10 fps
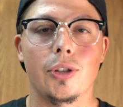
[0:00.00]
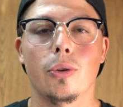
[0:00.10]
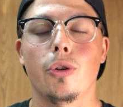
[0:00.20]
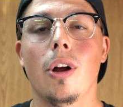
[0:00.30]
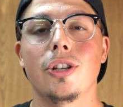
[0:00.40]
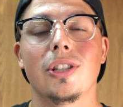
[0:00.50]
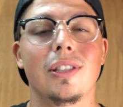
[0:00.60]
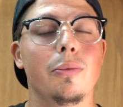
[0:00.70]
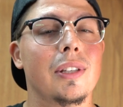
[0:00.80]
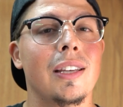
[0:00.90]
So Garage
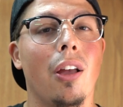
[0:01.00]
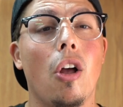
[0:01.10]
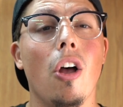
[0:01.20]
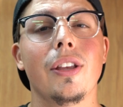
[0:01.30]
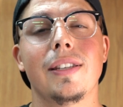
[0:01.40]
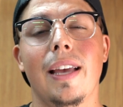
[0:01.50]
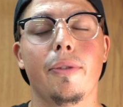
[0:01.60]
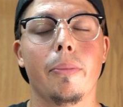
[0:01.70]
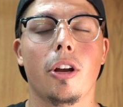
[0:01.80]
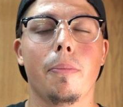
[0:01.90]
16, we sell all these
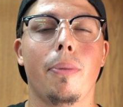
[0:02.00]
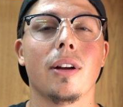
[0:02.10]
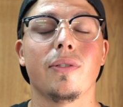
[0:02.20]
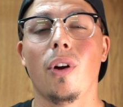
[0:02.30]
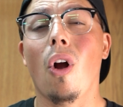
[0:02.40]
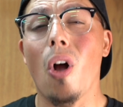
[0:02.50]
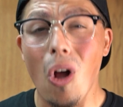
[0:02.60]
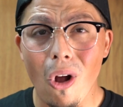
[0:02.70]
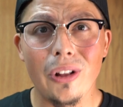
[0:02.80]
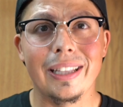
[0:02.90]
aftermarket parts for
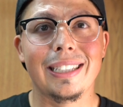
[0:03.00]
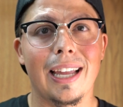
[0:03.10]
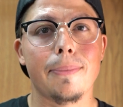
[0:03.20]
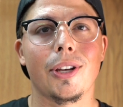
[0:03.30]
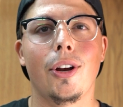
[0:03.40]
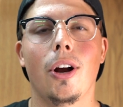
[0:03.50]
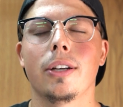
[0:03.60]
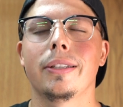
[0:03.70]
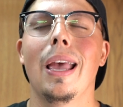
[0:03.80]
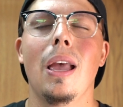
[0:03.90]
all these types of cars.